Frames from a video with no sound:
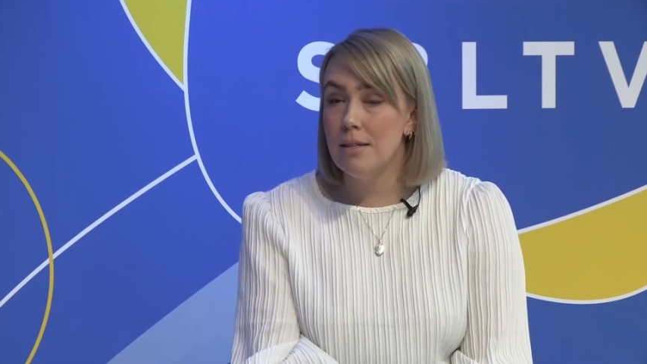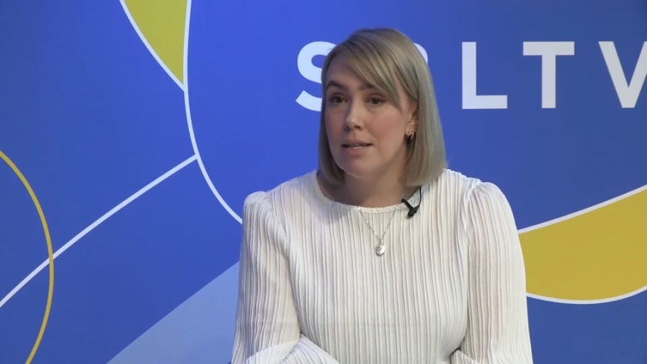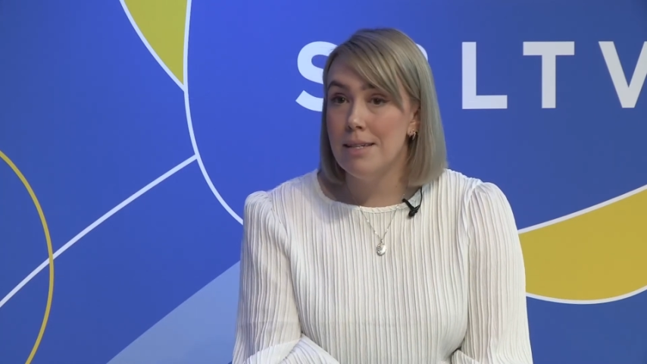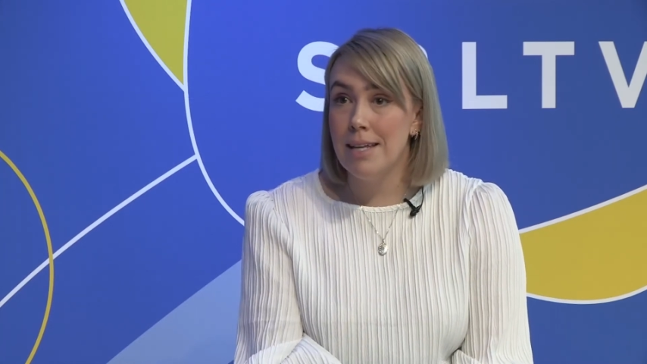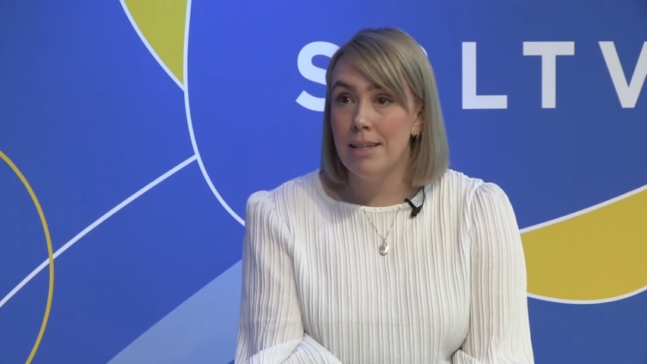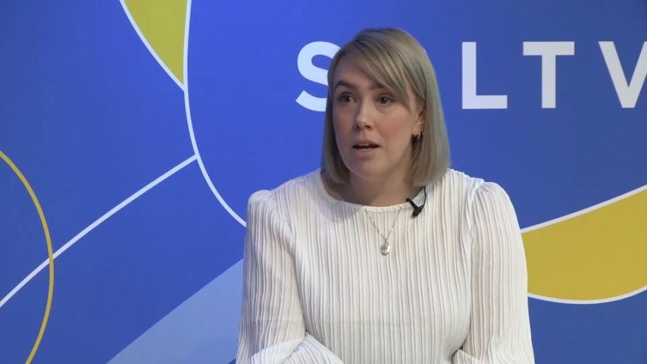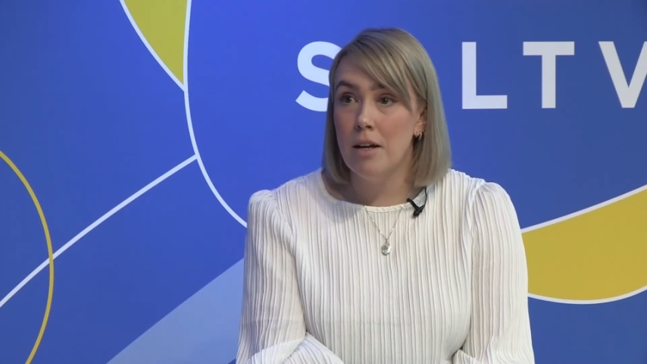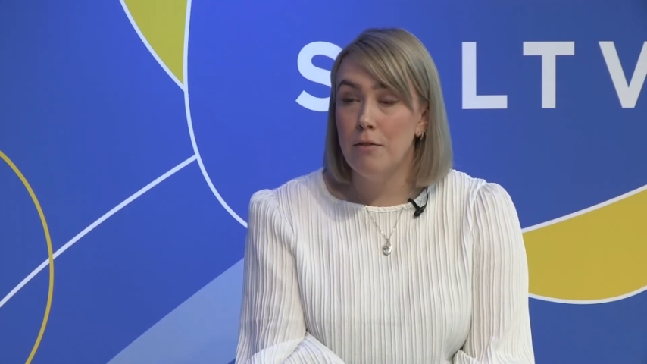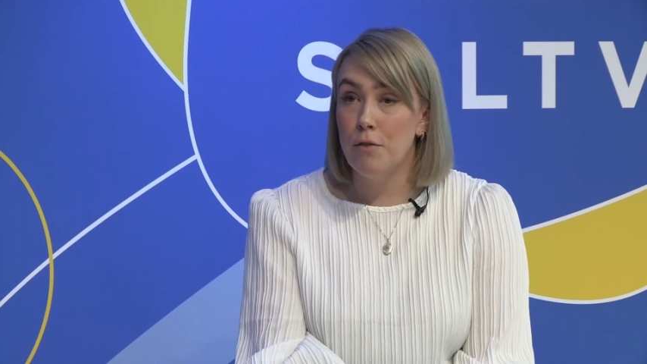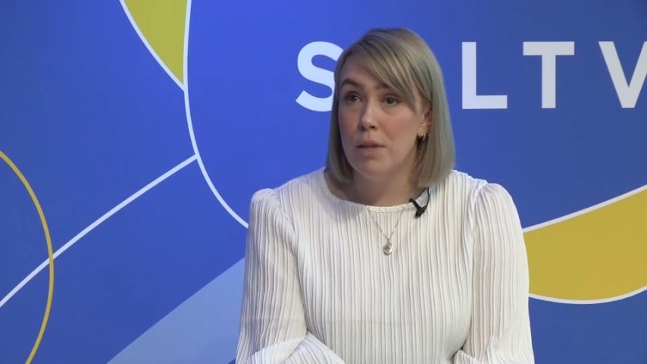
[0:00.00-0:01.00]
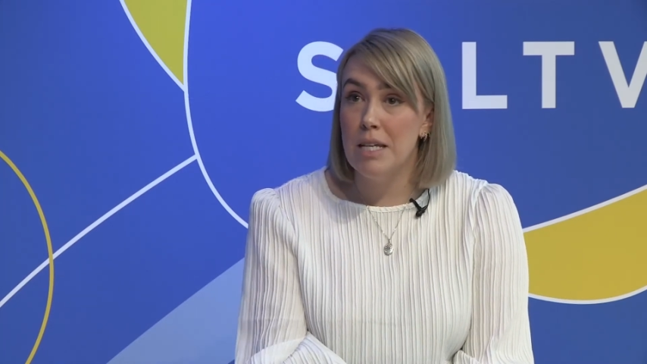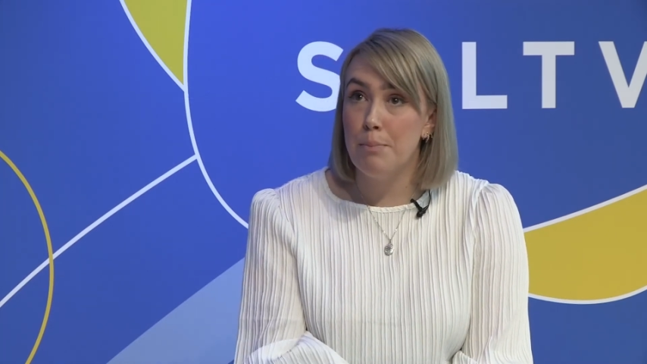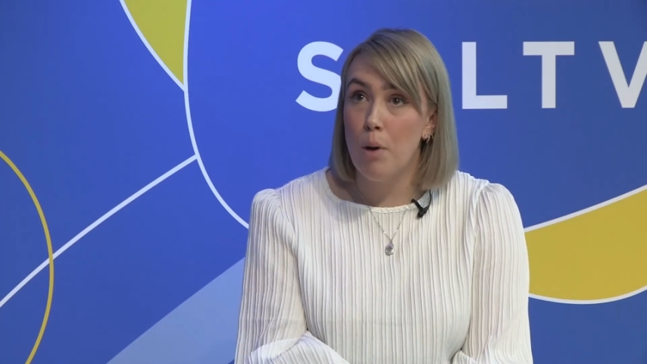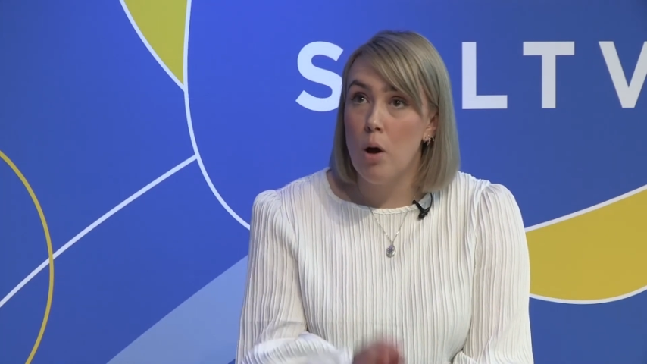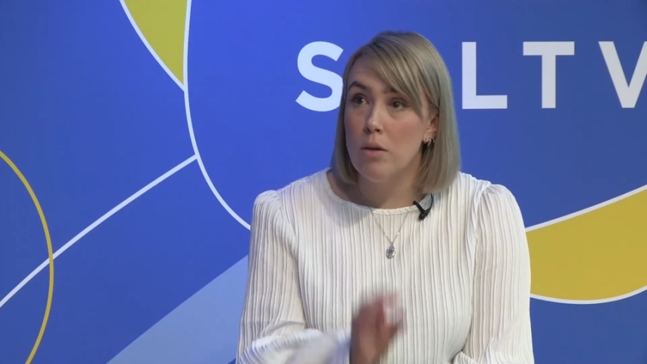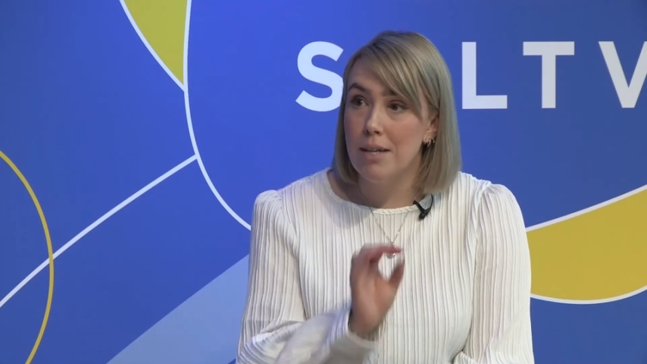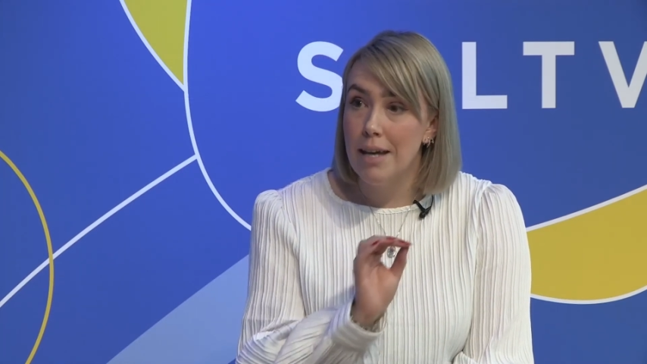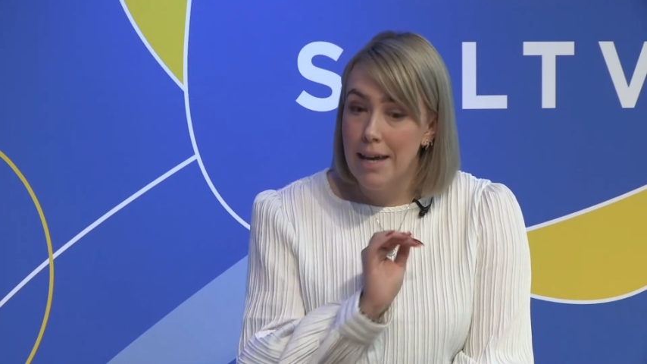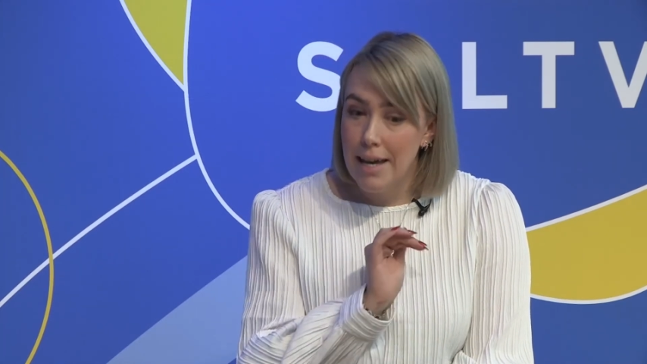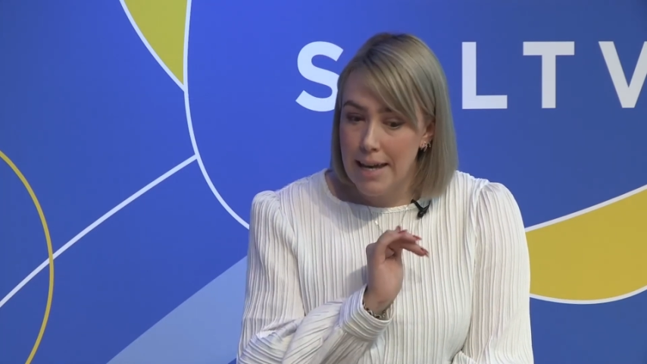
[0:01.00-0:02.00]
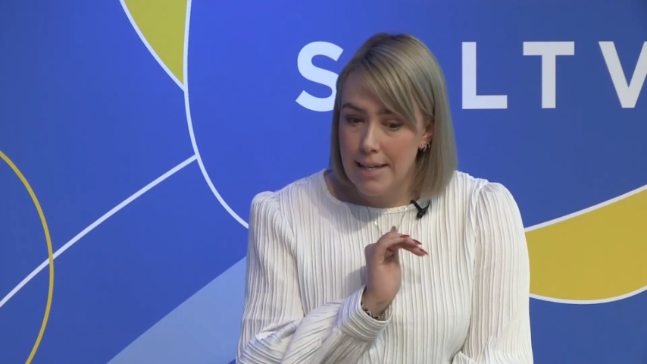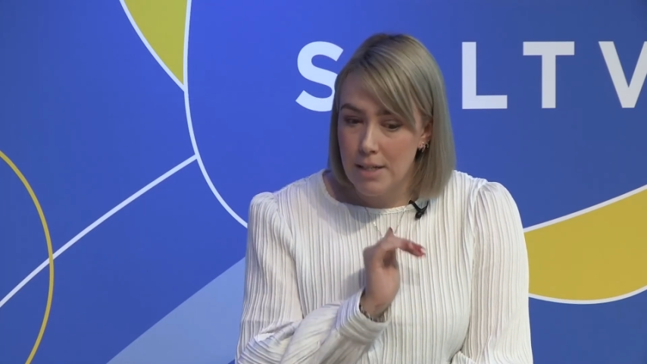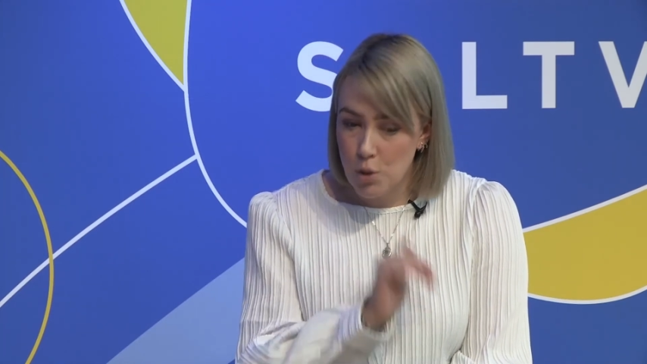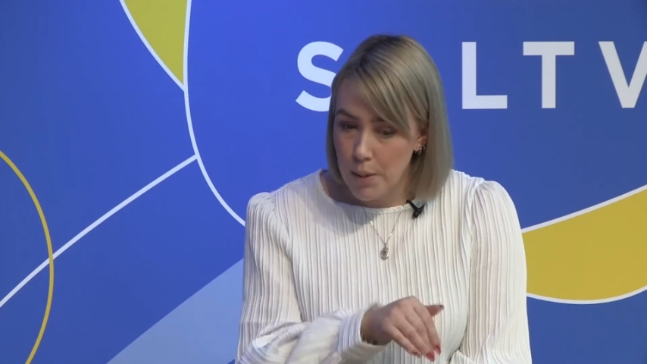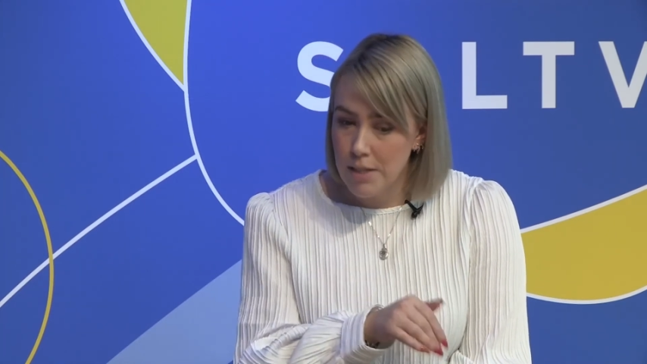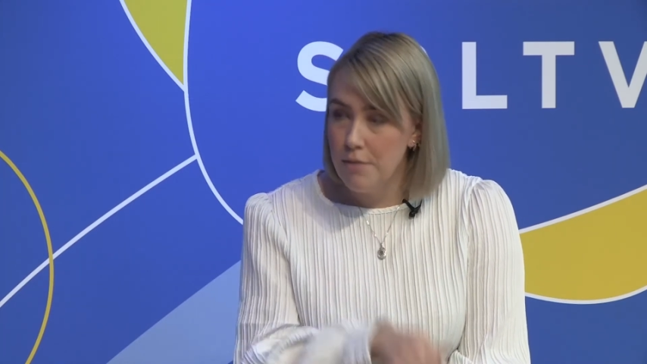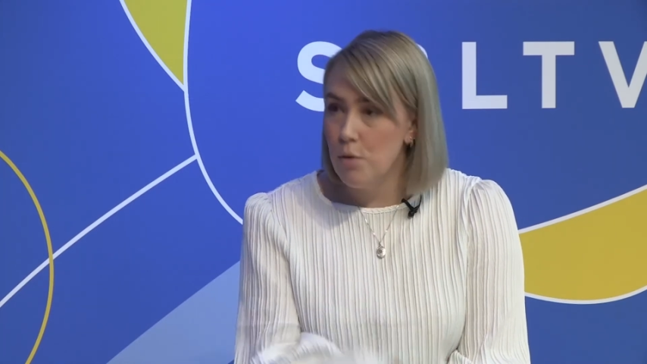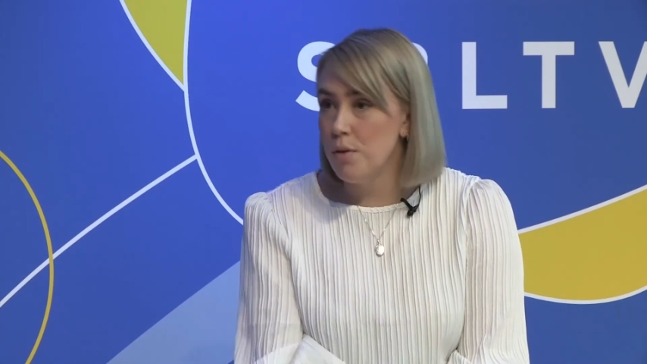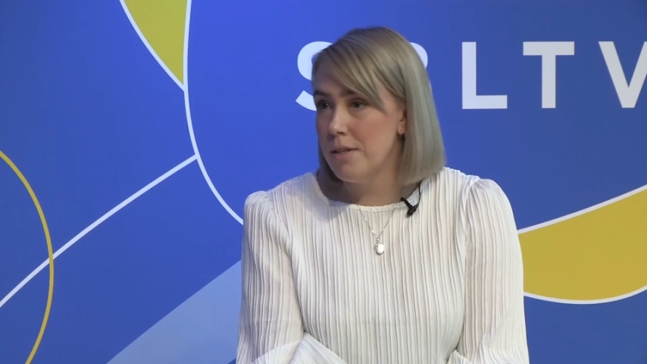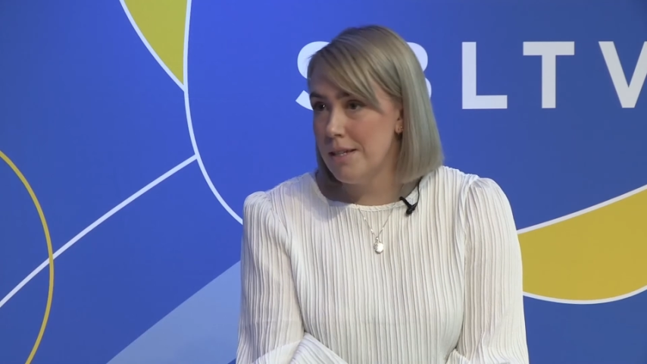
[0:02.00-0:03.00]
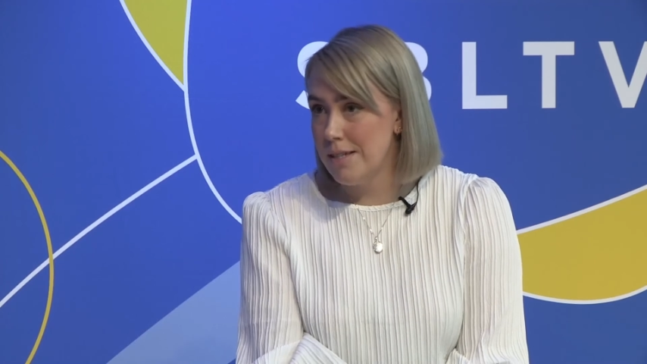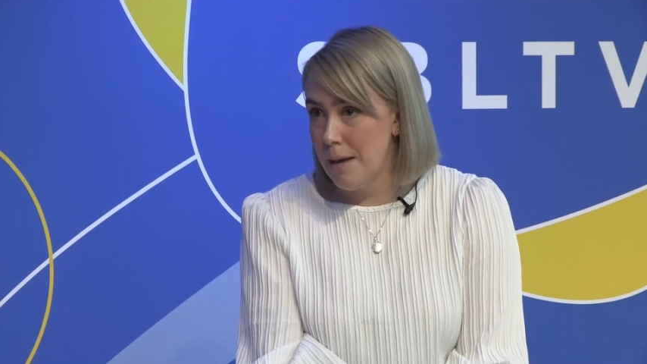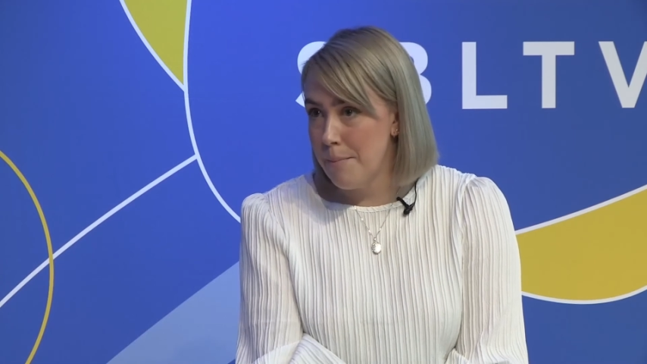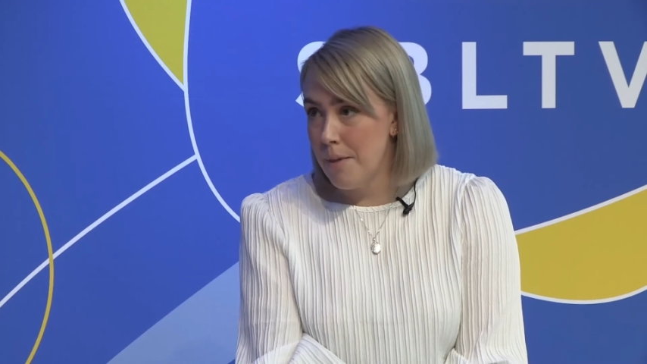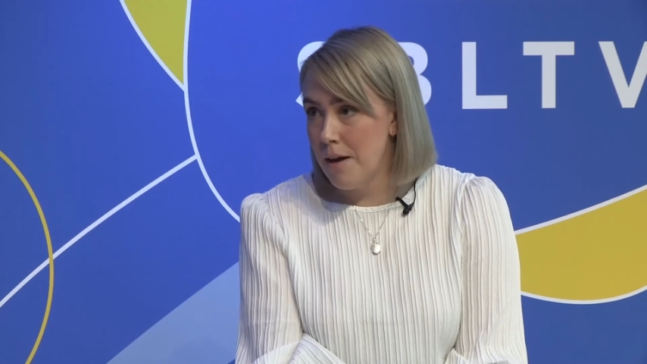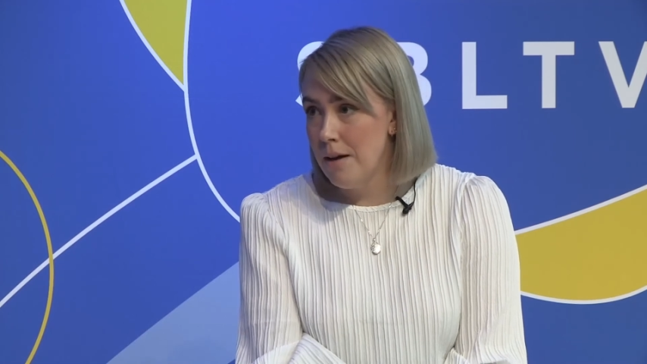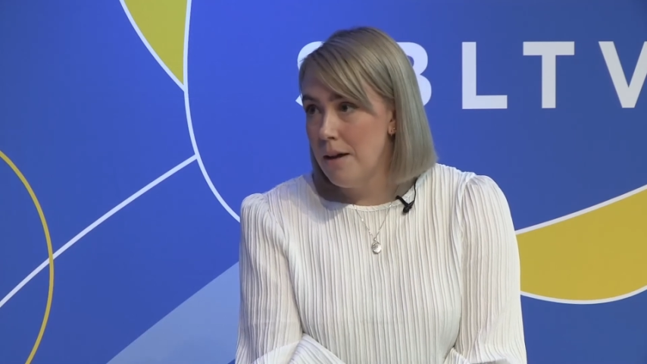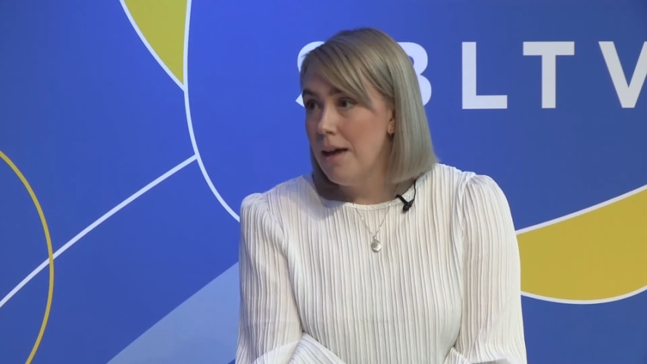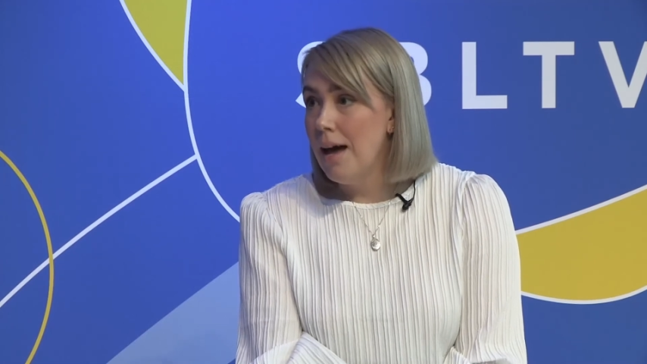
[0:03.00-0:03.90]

The deadline for this pot is the 24th of December,